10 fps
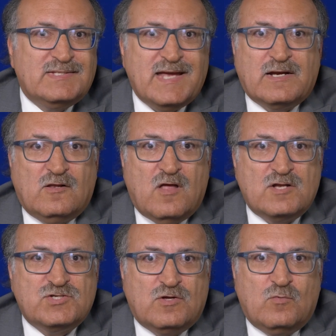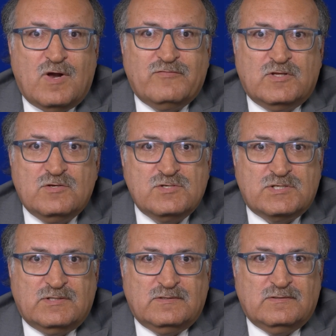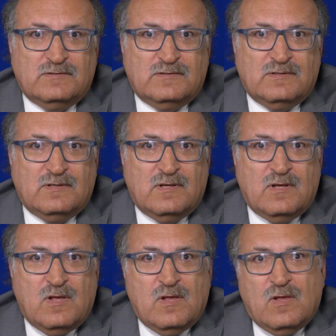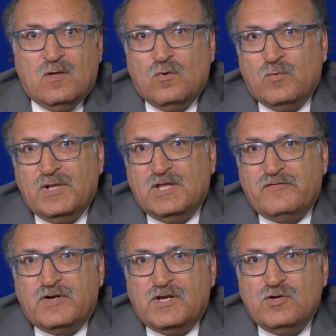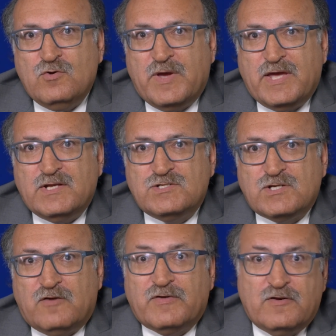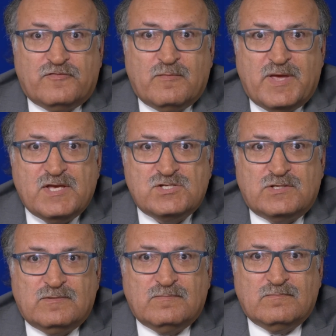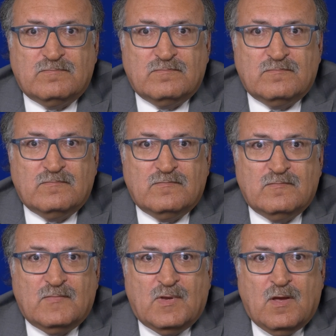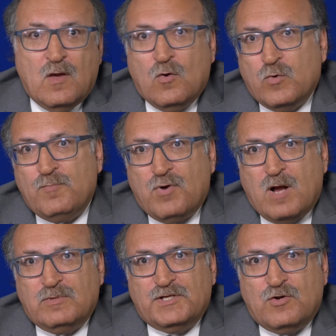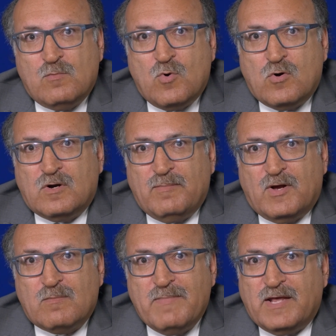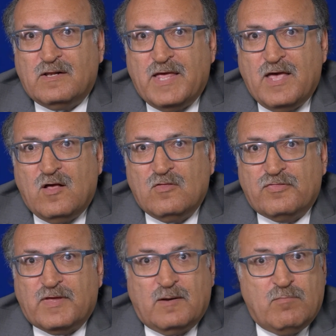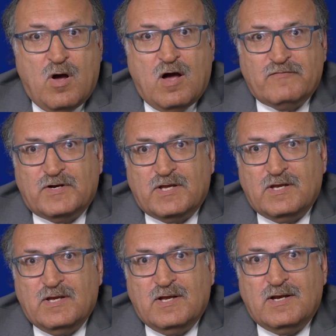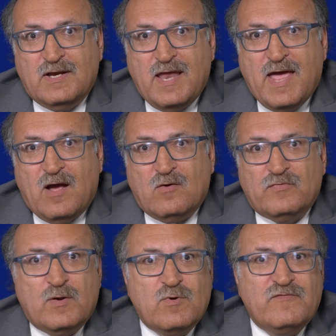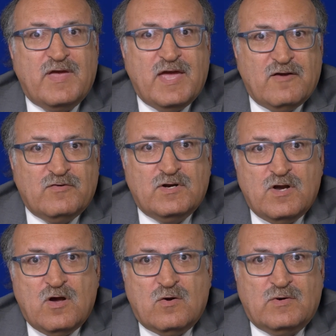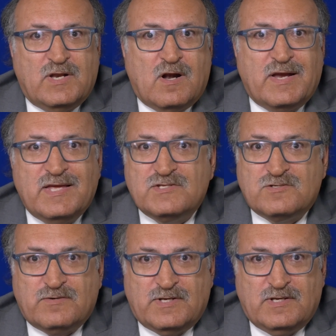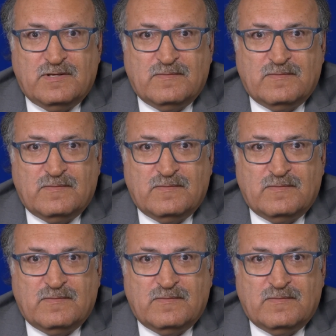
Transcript: technological revolution, we live in a new age of information. We probably know more about mental health and poverty now than we've ever known in our history.